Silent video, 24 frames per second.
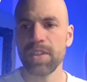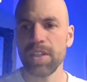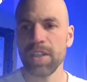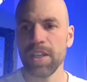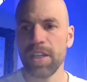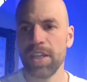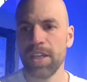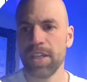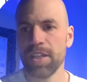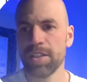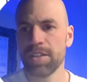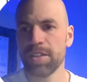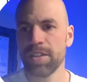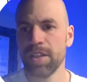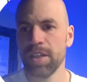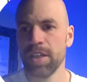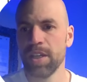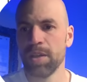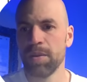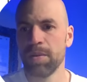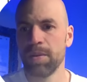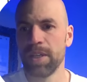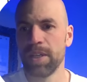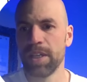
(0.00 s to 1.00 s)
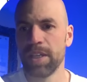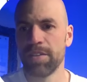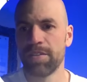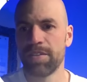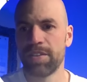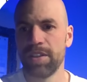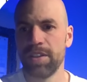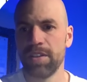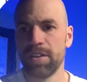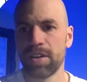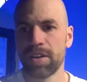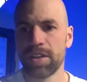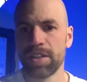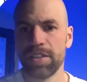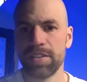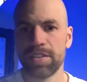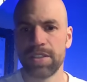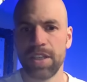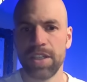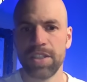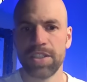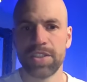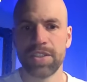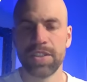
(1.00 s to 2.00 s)
And we have the
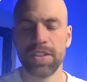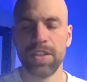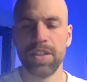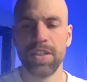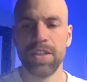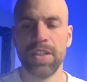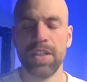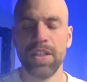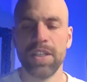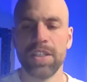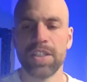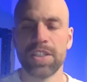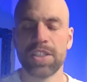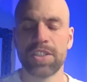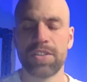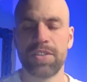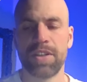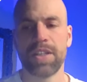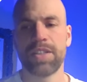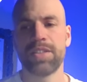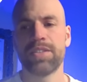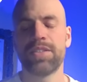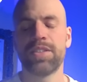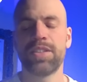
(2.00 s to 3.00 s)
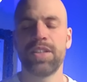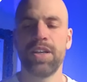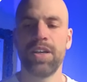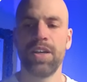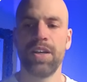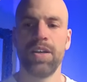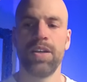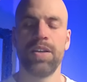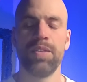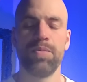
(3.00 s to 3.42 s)
organizational structure